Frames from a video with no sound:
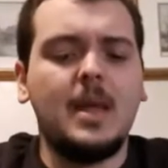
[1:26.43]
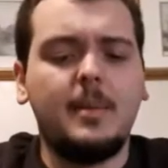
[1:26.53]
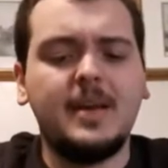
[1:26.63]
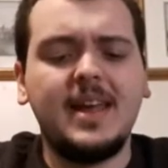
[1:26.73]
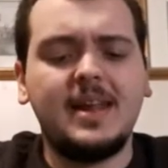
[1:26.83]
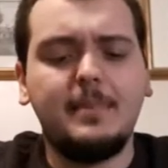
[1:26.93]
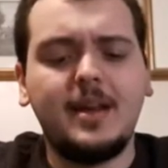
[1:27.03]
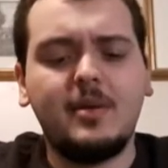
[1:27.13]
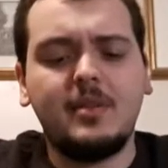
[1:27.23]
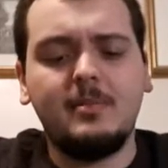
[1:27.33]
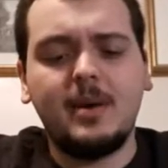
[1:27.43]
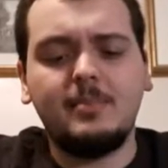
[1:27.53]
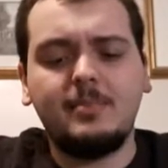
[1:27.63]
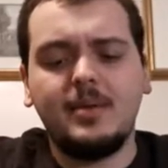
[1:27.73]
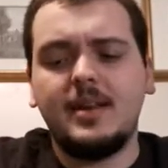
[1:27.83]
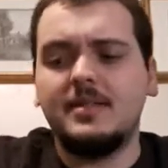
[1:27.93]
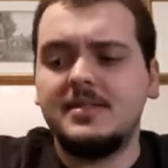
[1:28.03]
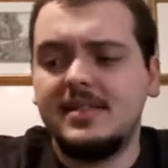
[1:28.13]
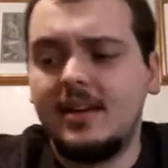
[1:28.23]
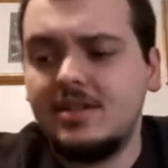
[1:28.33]
I've been getting better with my
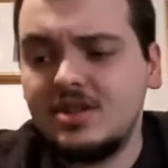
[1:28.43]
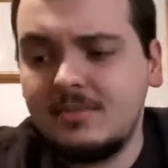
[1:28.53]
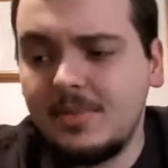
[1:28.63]
pronunciation,